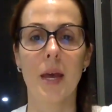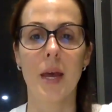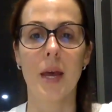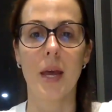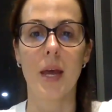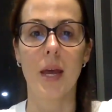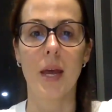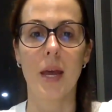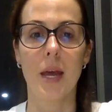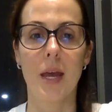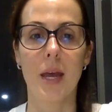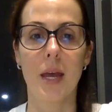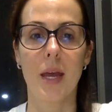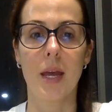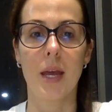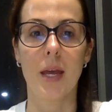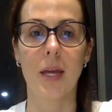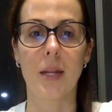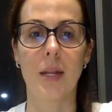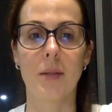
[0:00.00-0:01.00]

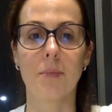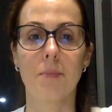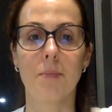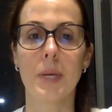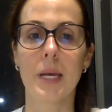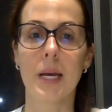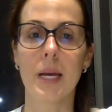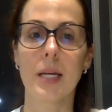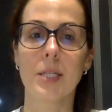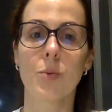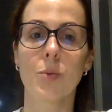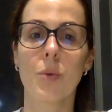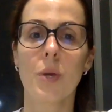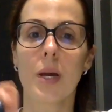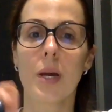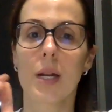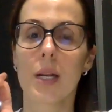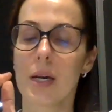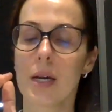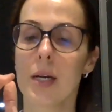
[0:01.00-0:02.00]
And because we
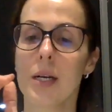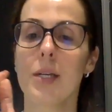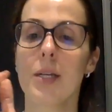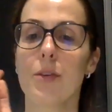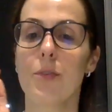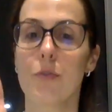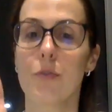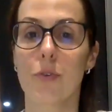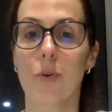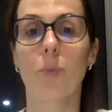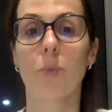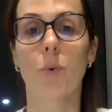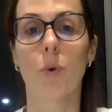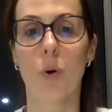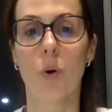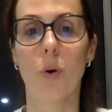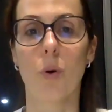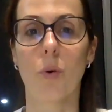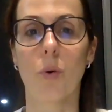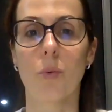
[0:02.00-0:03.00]
are learning from
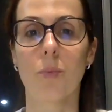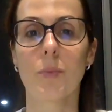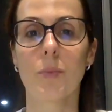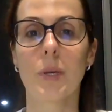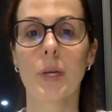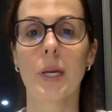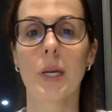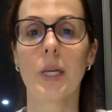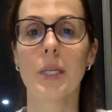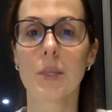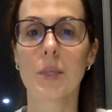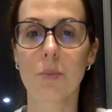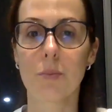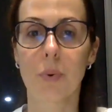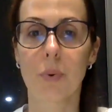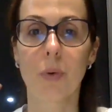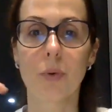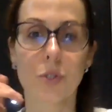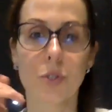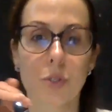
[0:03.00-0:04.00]
home, it's
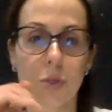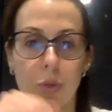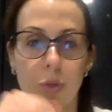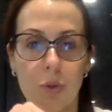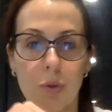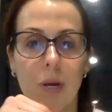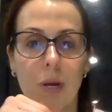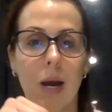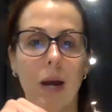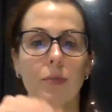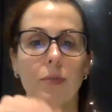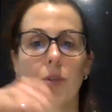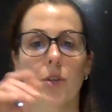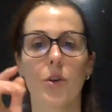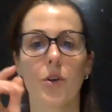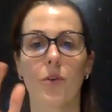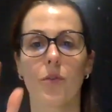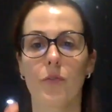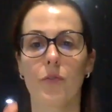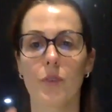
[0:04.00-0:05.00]
important to look after
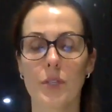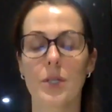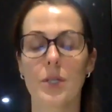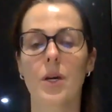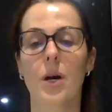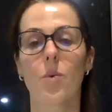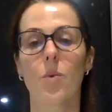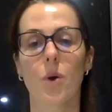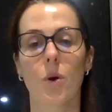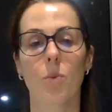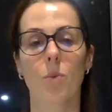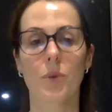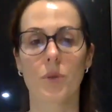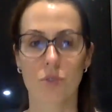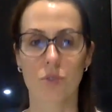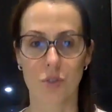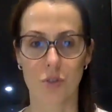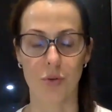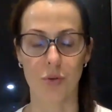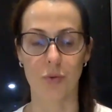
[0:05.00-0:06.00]
your physical
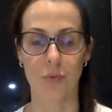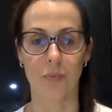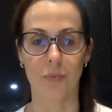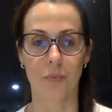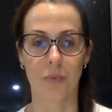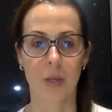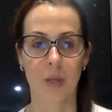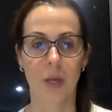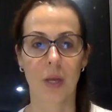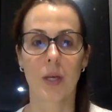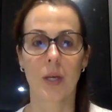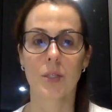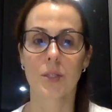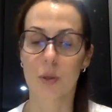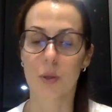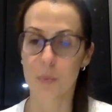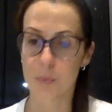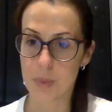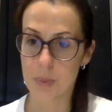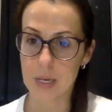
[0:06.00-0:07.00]
well-being too.
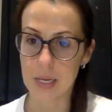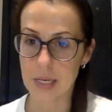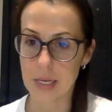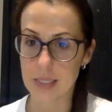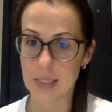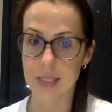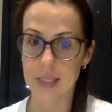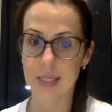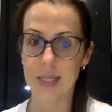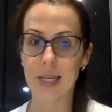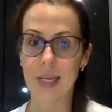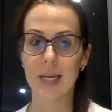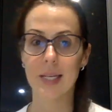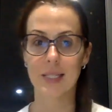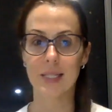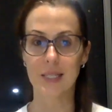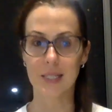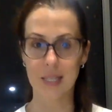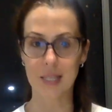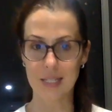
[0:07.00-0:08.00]
So please
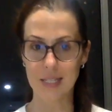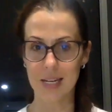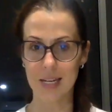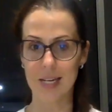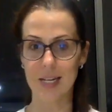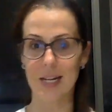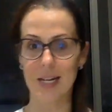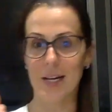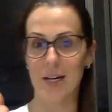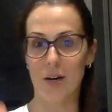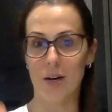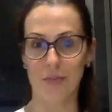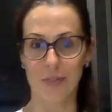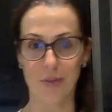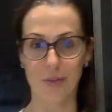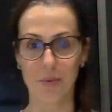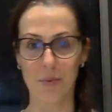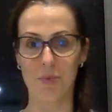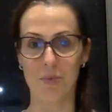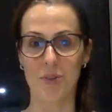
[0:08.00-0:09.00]
sit in a
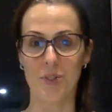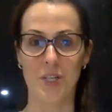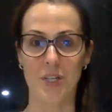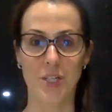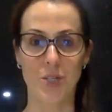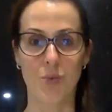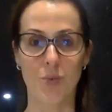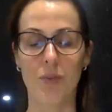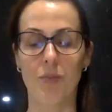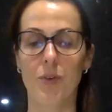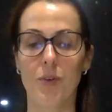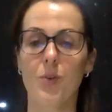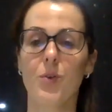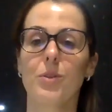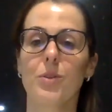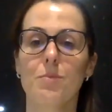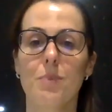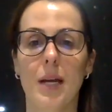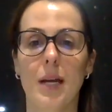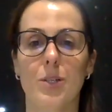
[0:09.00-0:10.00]
comfortable position with
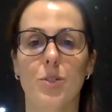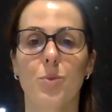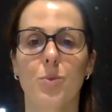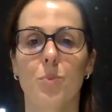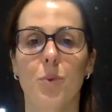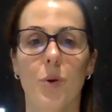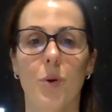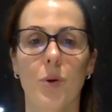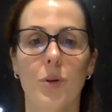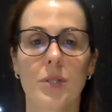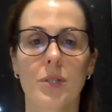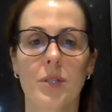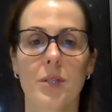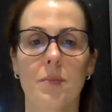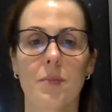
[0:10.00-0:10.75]
good back support.